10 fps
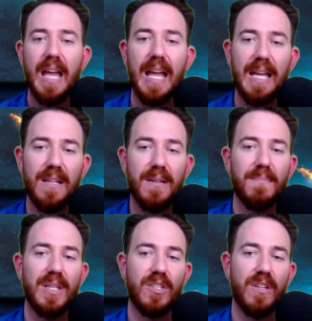and
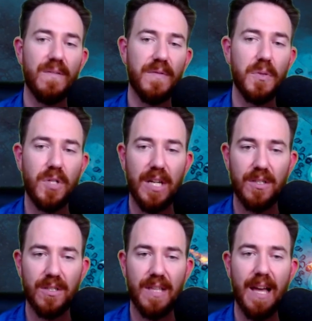mention a few
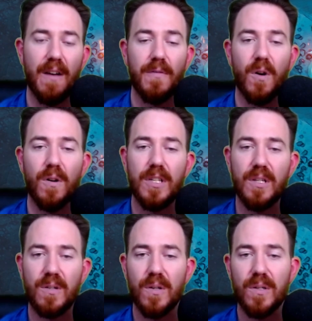changes that have already
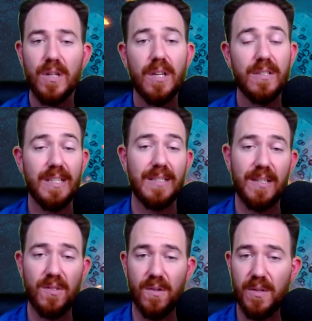occurred since I
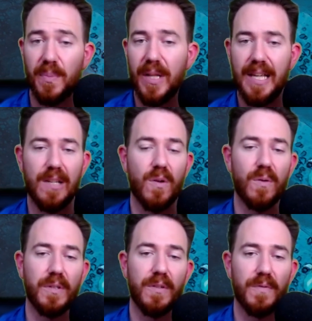started playing in
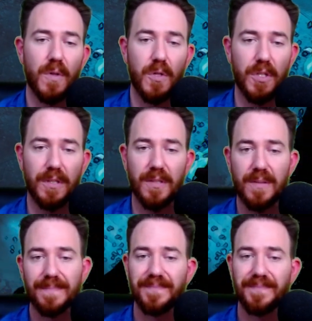earlier versions.